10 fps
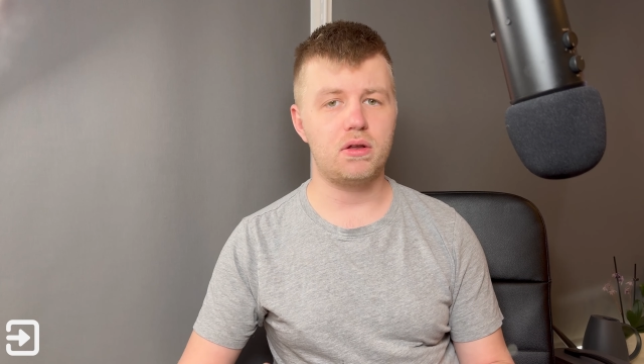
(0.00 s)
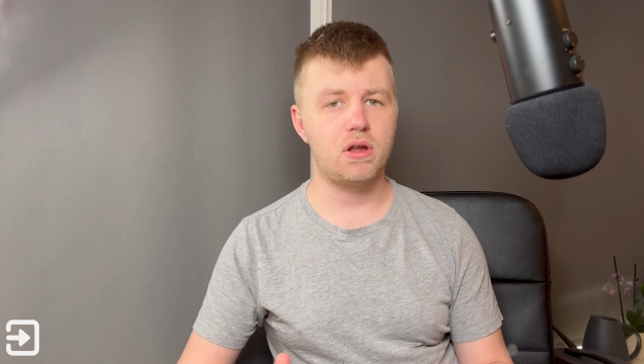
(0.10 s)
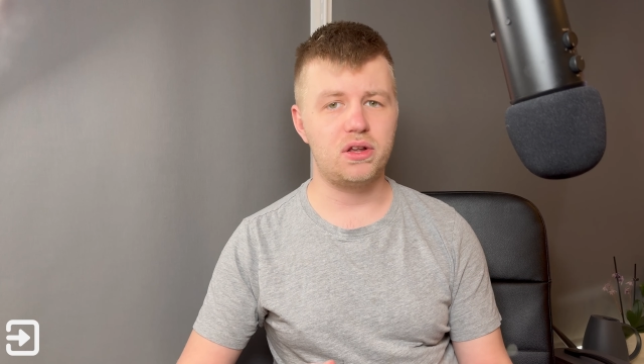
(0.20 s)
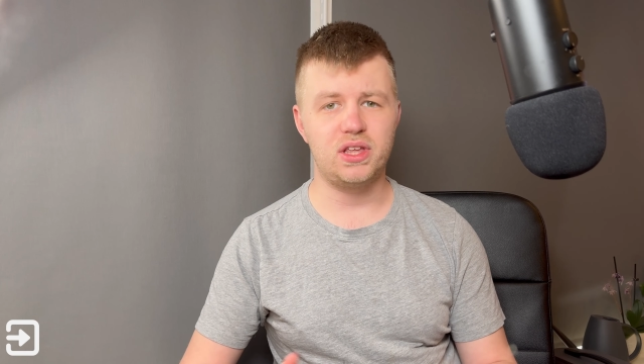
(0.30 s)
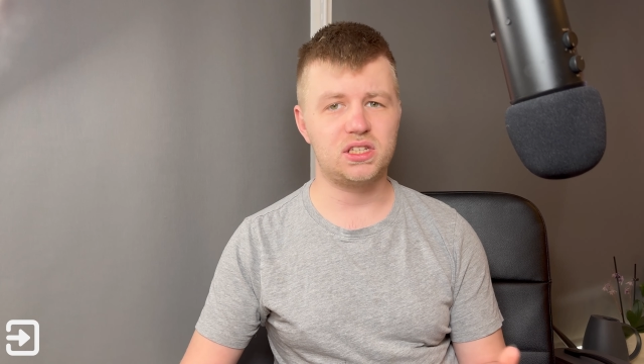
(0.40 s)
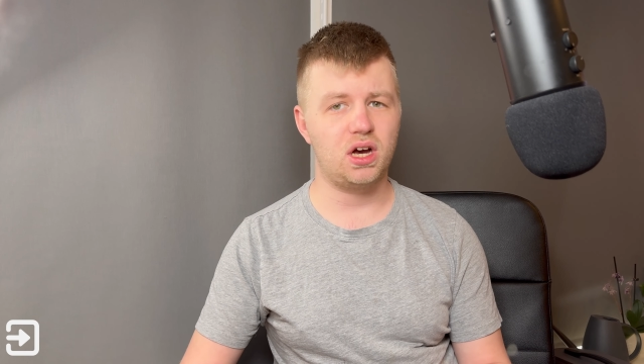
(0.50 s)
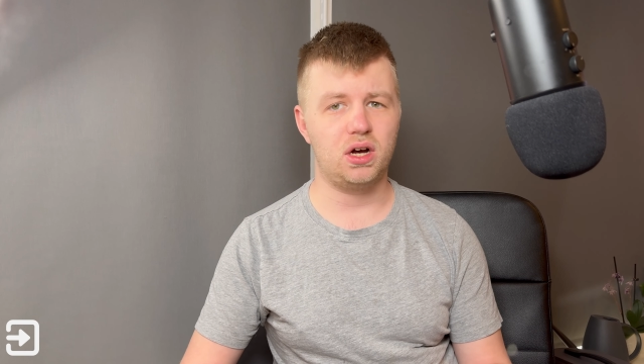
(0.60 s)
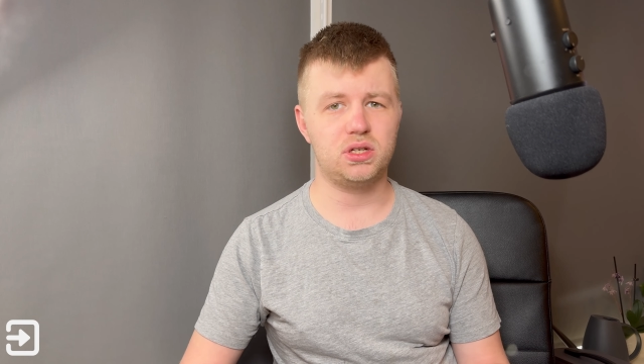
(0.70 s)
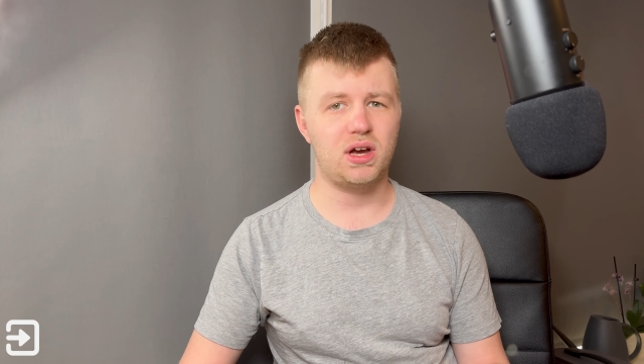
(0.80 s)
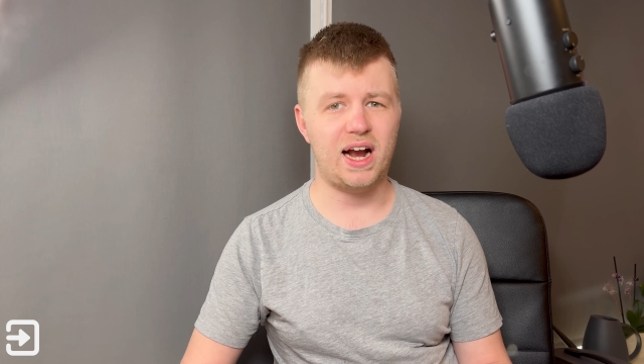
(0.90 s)
none of these
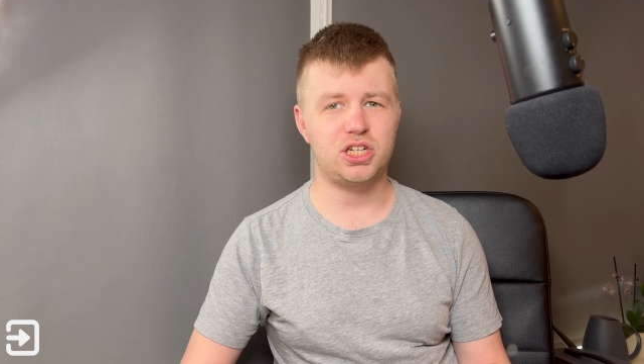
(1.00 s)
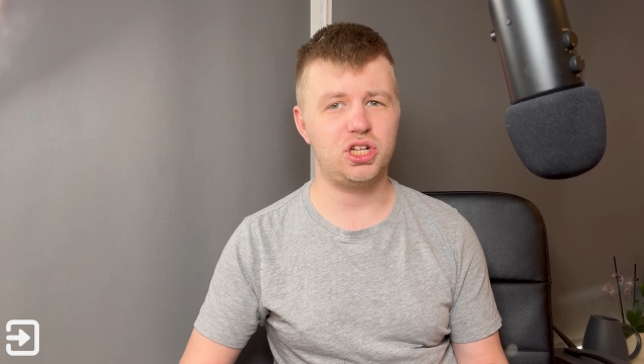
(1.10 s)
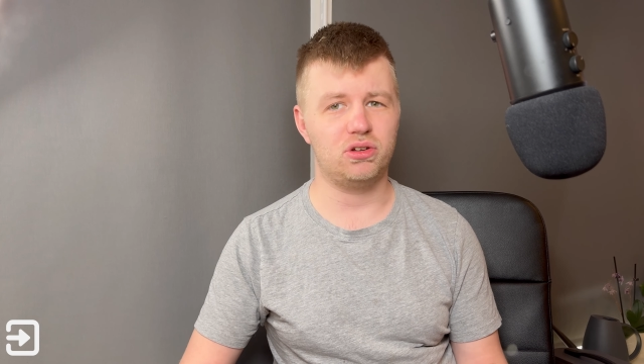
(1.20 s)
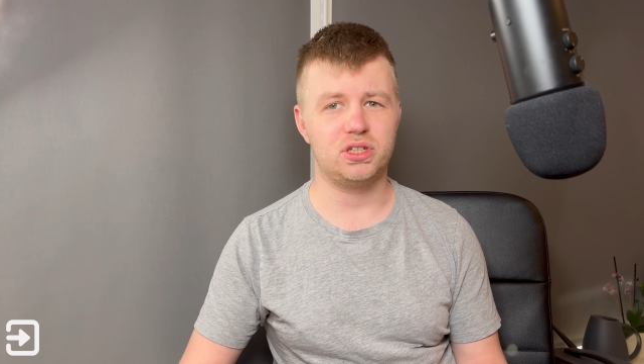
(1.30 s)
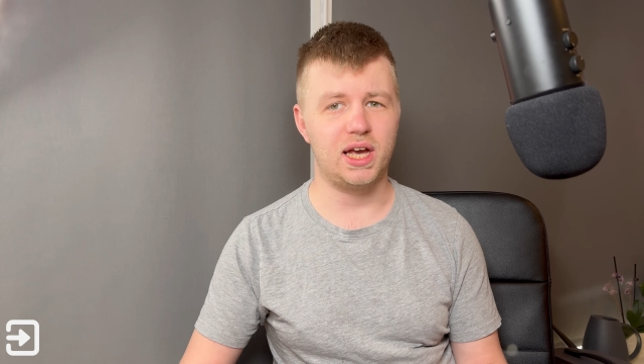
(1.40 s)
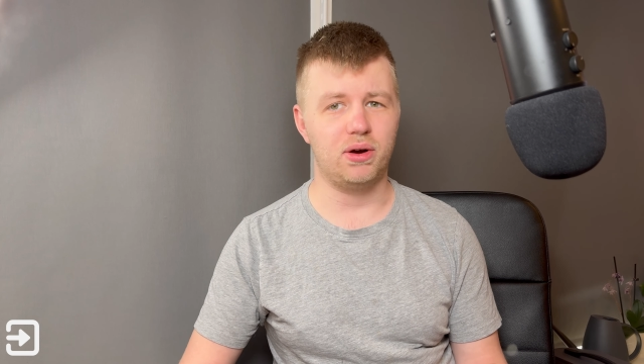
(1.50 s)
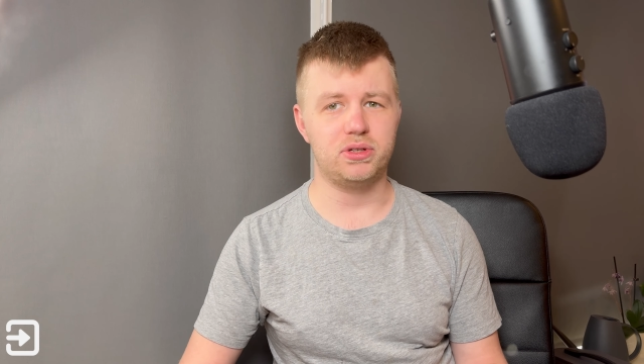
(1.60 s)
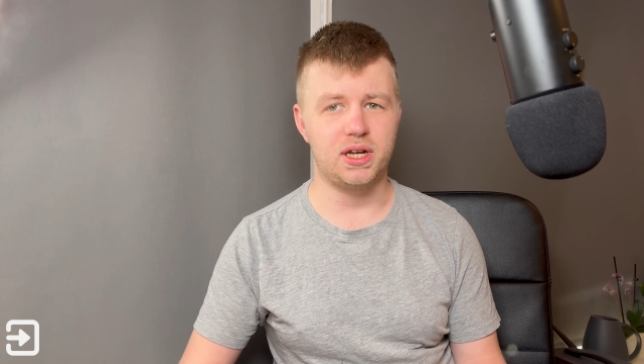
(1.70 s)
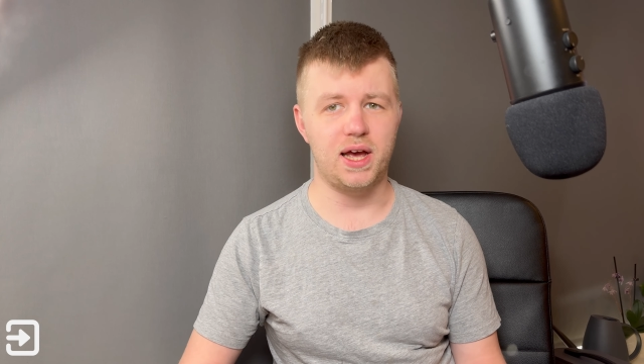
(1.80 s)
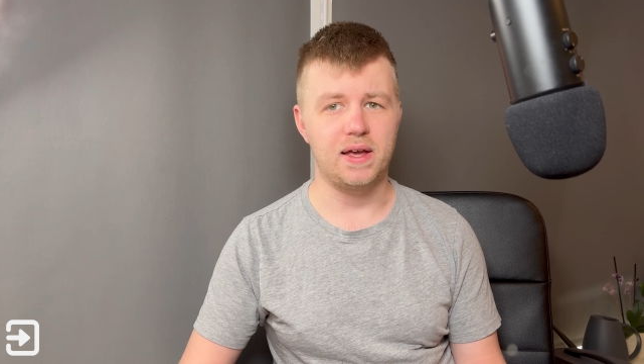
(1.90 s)
cars are actually on sale
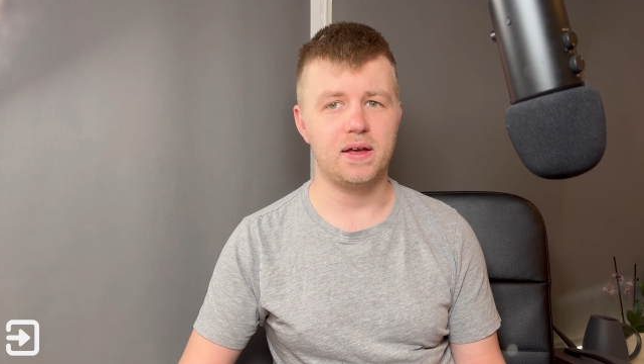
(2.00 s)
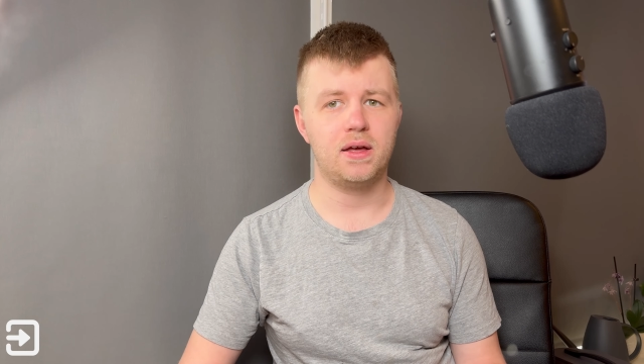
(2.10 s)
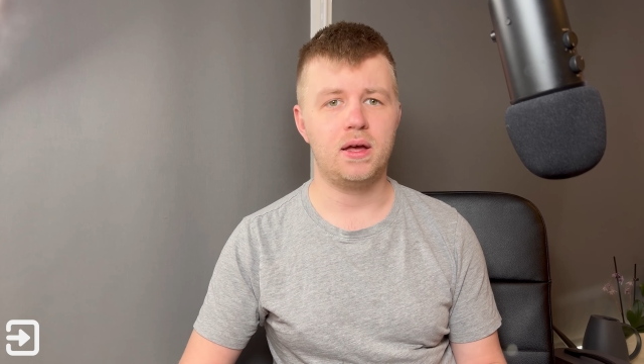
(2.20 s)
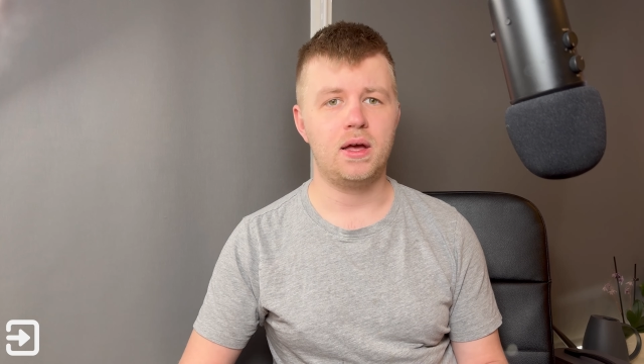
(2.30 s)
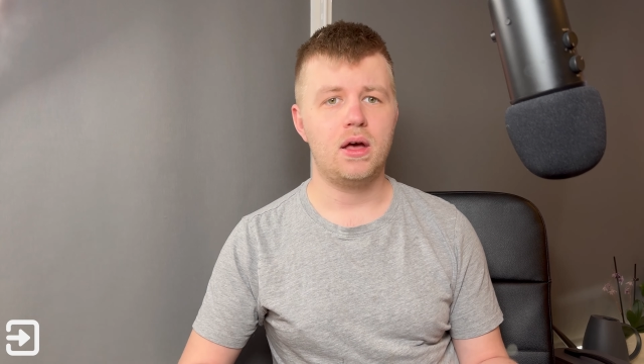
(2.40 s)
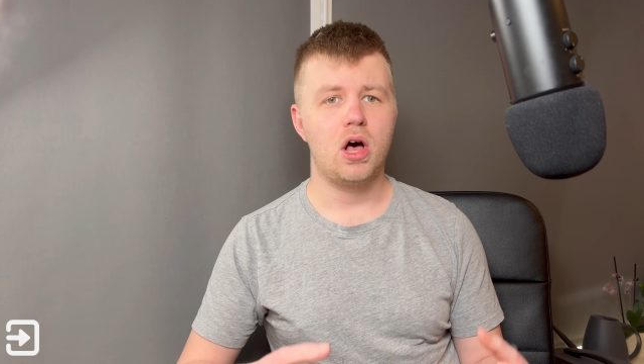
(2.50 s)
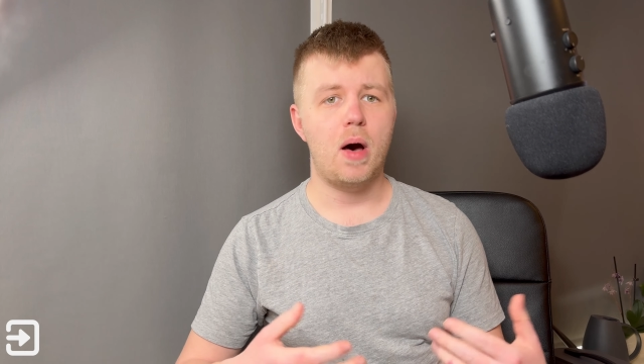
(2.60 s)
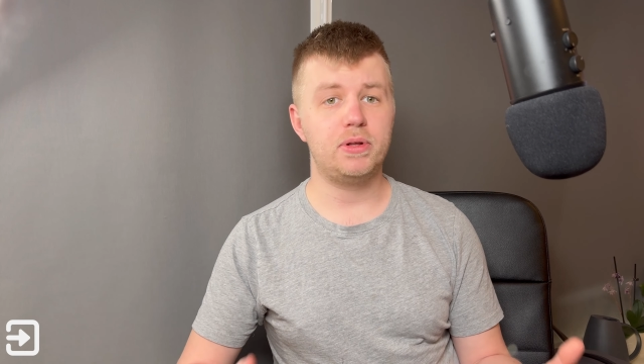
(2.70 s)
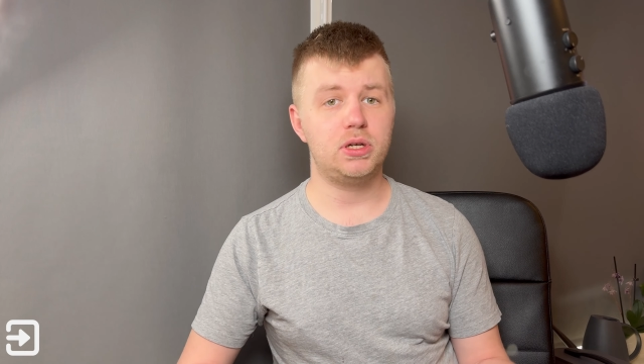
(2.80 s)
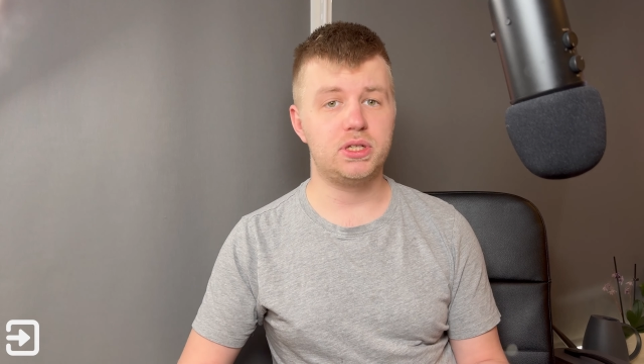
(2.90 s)
today.
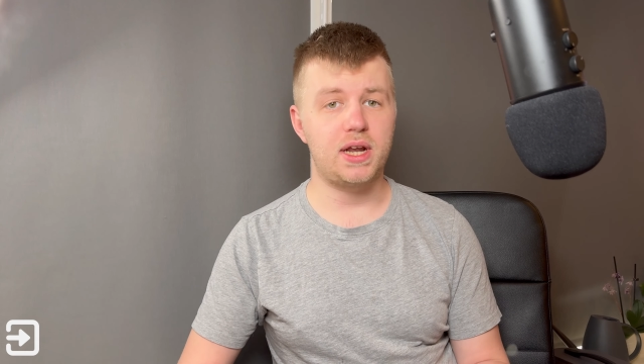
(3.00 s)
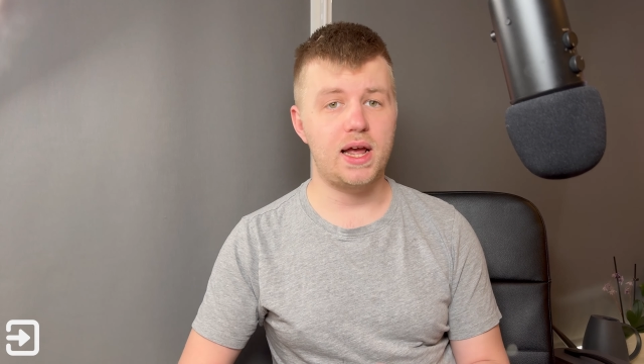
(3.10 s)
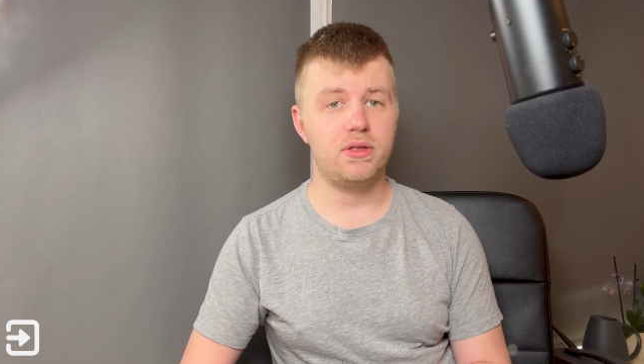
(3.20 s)
Up until today,